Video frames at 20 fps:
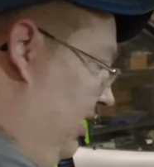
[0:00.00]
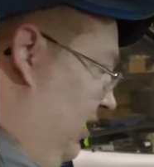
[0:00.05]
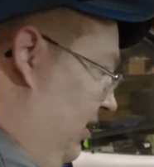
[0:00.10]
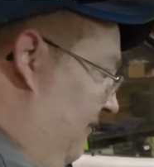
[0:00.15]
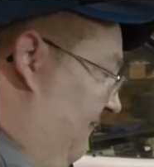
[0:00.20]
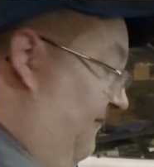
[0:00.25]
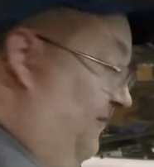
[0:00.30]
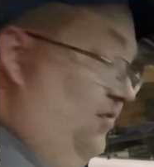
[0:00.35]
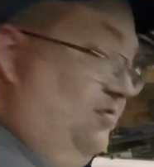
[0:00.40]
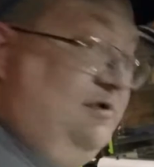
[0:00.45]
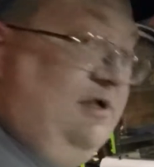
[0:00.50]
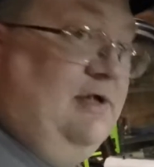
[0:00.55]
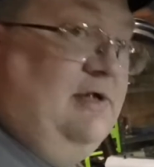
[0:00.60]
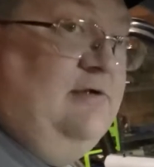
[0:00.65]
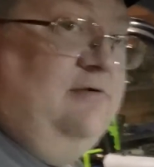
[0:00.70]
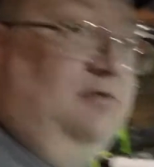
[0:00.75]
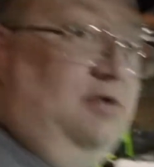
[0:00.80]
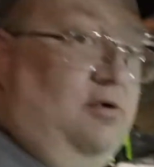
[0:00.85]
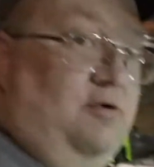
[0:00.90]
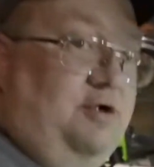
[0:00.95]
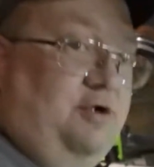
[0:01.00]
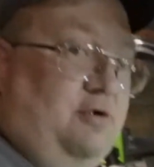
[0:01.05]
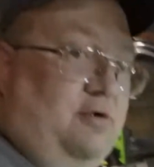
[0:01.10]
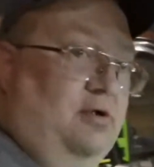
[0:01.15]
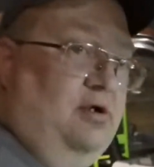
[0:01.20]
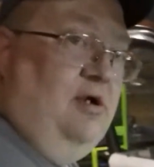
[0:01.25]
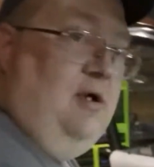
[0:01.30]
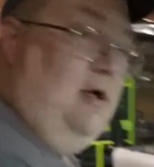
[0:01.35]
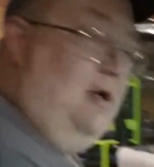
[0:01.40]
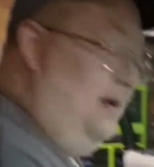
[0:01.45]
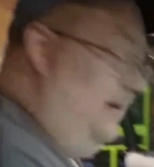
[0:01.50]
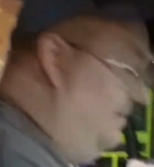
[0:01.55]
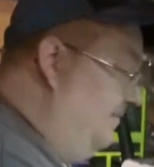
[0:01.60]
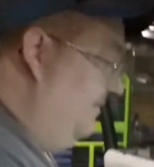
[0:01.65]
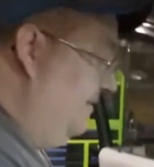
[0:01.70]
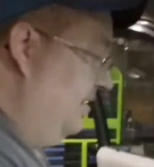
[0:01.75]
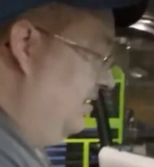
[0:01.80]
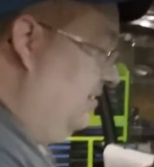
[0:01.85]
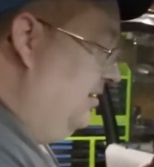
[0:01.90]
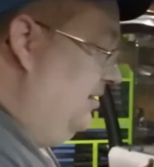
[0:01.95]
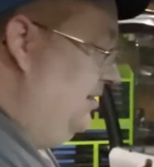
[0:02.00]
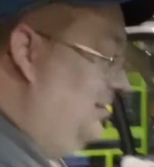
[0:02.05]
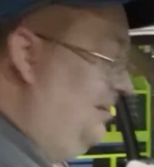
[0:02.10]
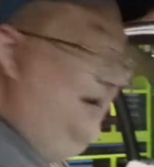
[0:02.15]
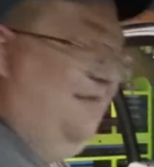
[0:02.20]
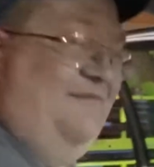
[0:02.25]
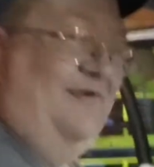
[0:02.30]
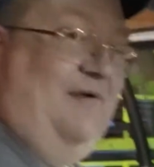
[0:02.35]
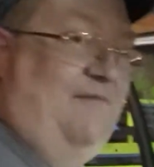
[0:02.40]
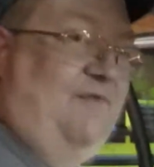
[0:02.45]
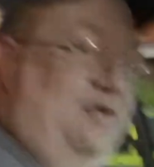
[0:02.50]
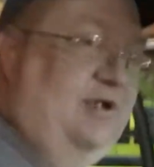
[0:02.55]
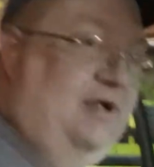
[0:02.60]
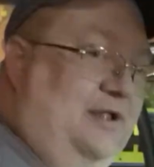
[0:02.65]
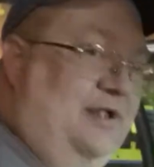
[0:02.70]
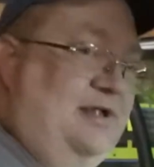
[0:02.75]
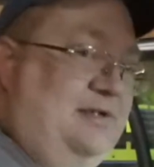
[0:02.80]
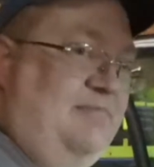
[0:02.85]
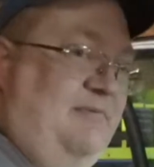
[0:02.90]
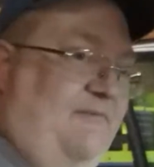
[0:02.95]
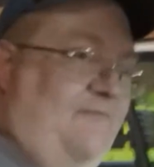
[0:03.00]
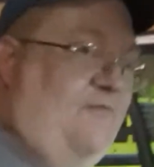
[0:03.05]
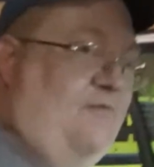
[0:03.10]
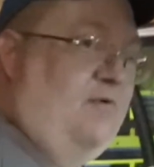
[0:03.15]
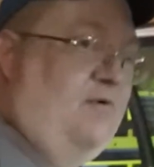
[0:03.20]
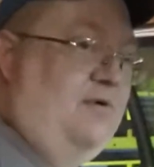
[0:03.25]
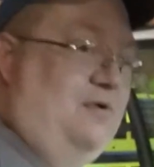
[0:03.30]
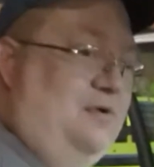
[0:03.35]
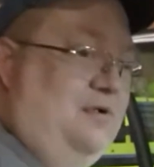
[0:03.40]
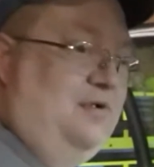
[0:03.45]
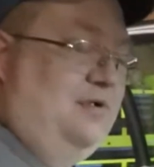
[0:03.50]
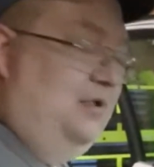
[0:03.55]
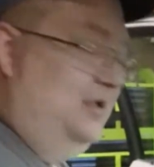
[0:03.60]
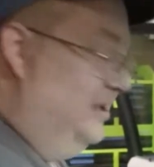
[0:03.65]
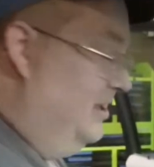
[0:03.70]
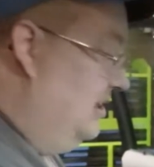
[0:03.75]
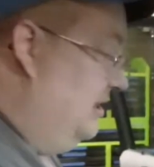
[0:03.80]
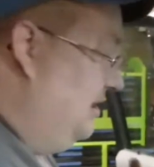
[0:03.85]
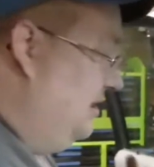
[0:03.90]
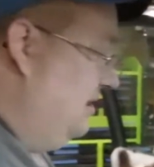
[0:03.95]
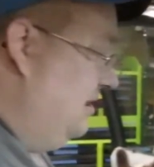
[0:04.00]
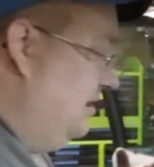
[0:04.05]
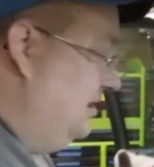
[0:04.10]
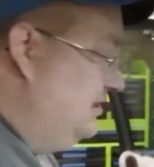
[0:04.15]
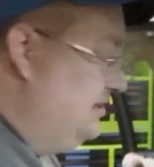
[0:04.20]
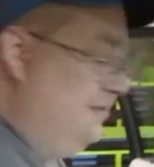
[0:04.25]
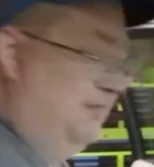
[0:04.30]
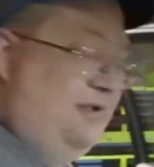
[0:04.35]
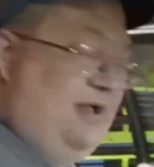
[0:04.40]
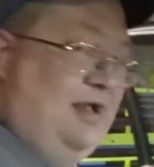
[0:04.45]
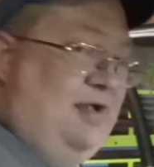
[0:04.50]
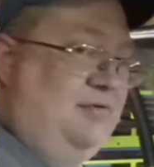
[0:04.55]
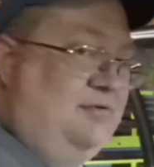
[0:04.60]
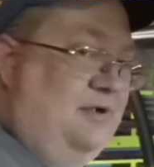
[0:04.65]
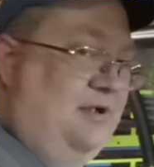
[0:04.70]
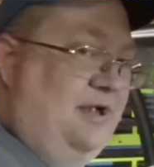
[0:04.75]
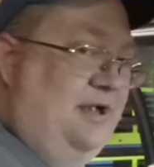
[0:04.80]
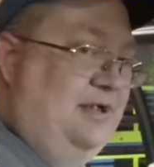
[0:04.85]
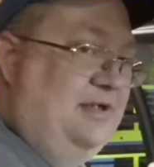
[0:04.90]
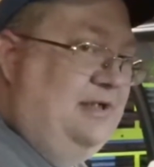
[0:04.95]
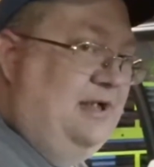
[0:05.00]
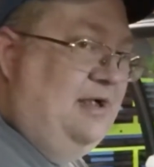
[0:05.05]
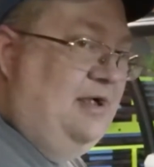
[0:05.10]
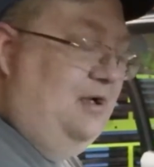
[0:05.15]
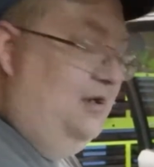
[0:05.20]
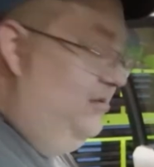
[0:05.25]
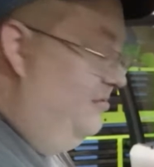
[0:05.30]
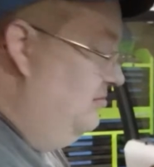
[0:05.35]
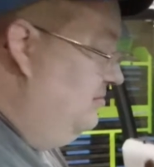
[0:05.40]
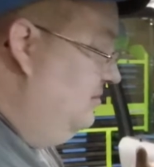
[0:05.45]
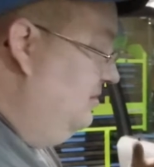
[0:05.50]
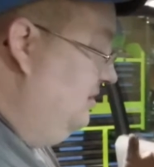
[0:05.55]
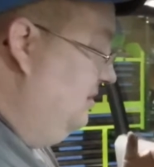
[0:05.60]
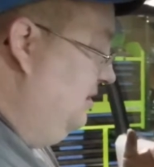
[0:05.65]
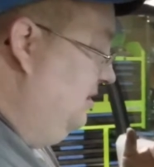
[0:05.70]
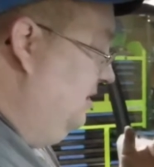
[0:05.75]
Full disclosure, I've never done this before, so I'm kind of learning as I go.